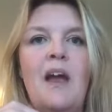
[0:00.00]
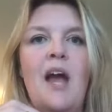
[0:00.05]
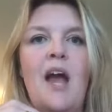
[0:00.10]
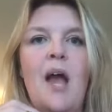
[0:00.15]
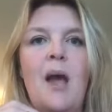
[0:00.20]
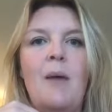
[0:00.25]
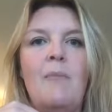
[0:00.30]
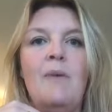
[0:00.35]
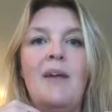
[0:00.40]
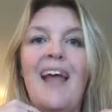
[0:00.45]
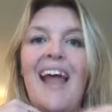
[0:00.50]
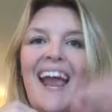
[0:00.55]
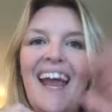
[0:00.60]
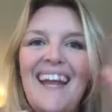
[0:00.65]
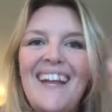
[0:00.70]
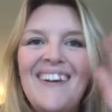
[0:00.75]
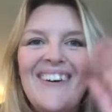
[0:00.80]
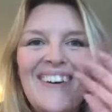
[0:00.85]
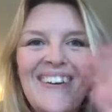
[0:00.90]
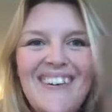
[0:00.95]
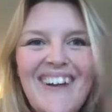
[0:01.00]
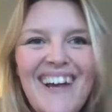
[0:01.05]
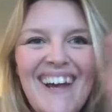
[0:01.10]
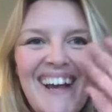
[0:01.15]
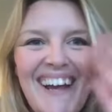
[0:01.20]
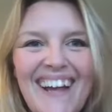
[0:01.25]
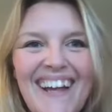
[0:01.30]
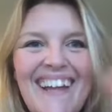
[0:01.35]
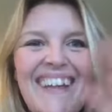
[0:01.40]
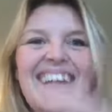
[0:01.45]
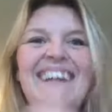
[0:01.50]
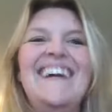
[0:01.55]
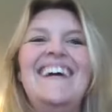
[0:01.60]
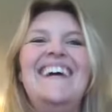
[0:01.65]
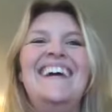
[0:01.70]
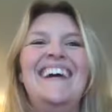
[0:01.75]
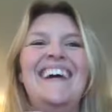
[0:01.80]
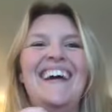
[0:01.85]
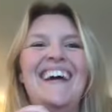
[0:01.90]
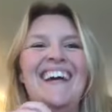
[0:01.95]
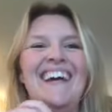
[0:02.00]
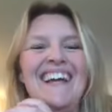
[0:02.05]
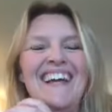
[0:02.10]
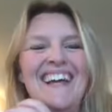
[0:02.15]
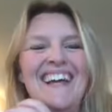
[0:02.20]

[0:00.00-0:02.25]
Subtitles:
Hey Laura!